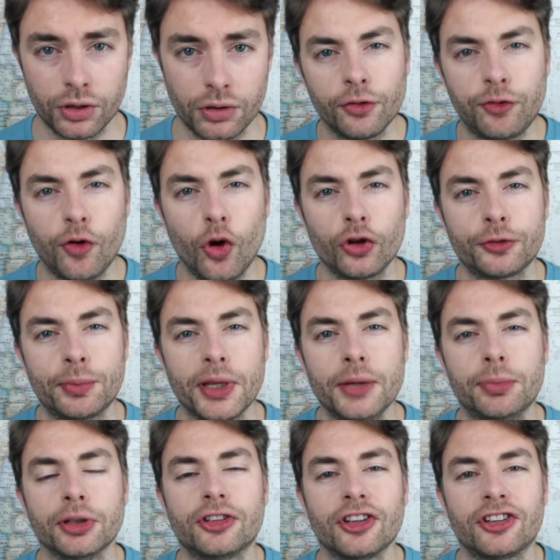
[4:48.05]
They'll force
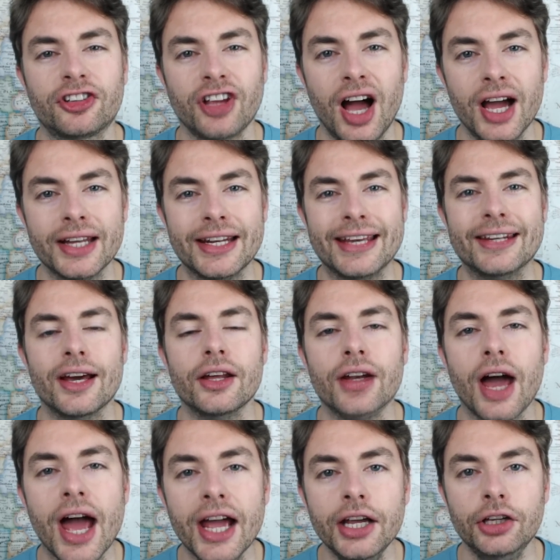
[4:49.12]
people to sign in
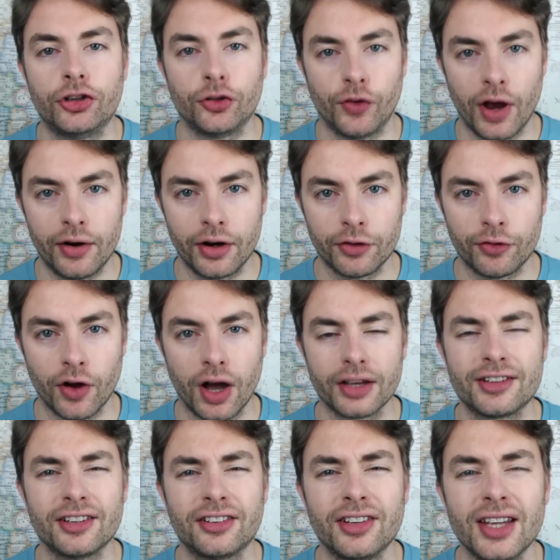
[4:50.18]
and age
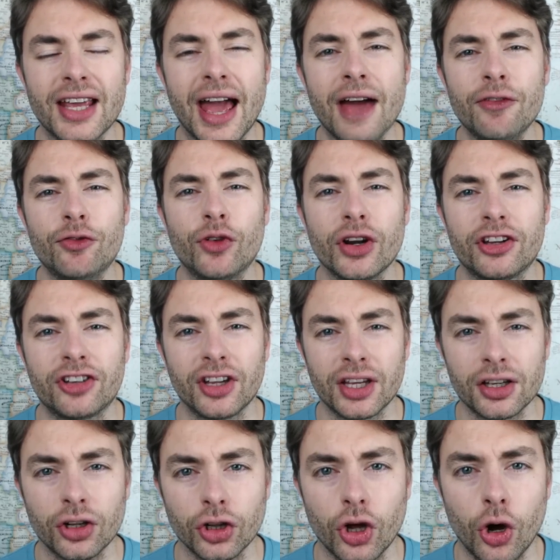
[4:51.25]
verify to see every
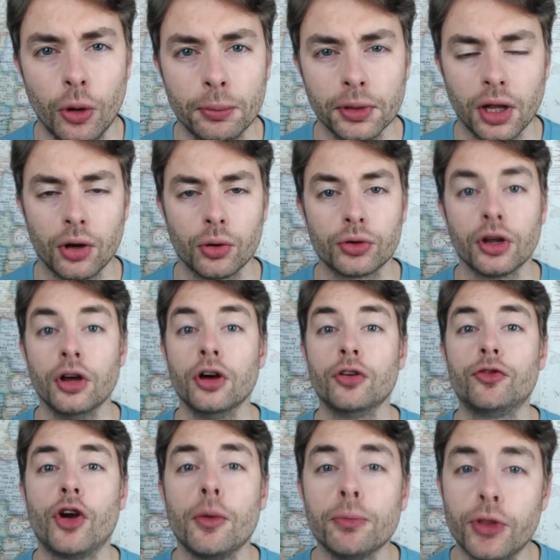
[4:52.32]
single upload
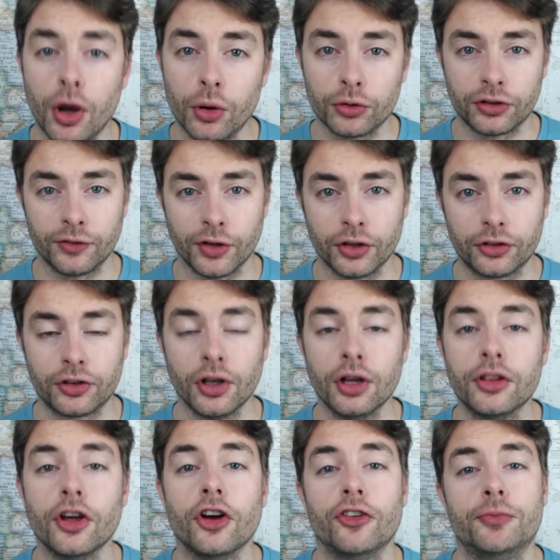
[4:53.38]
from those of us
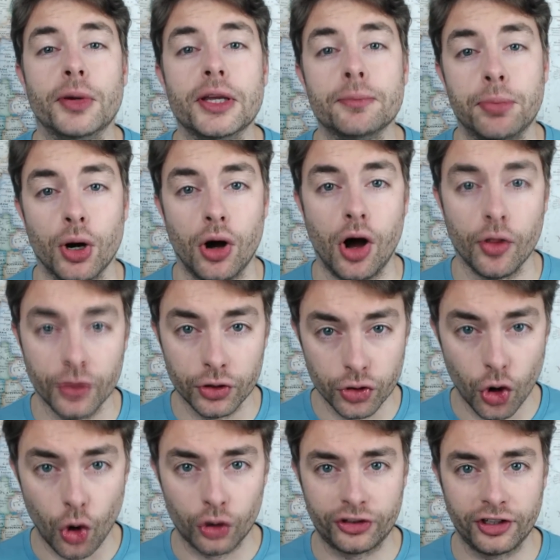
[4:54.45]
that have been put on the
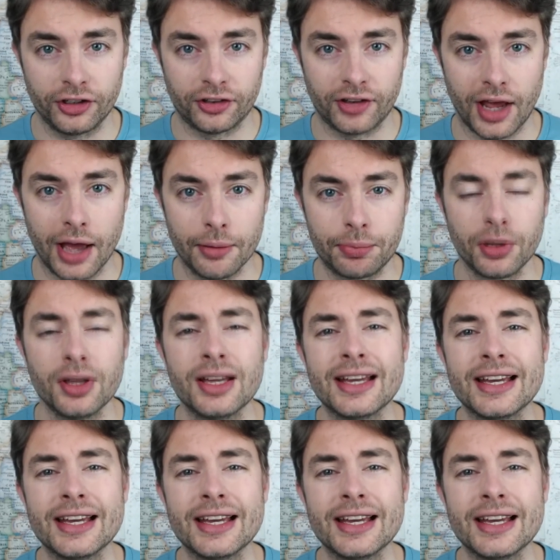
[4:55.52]
naughty step.